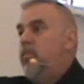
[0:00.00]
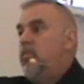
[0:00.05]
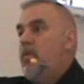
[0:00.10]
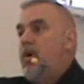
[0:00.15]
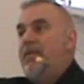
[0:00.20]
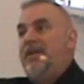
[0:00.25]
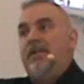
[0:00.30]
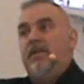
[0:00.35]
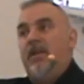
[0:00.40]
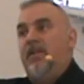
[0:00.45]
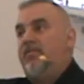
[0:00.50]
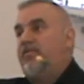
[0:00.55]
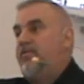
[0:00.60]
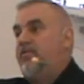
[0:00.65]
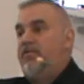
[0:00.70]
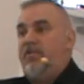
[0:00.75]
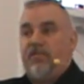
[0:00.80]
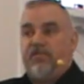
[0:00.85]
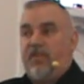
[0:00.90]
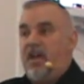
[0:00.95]
I mean,
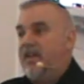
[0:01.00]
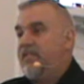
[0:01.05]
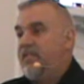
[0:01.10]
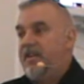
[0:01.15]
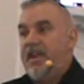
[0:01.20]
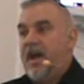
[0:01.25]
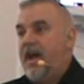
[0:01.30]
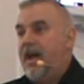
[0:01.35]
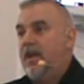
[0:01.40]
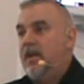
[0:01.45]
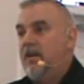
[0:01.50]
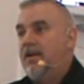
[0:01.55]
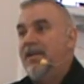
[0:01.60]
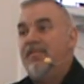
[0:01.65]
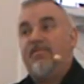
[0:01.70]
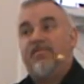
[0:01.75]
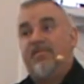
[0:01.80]
it's just like today. It's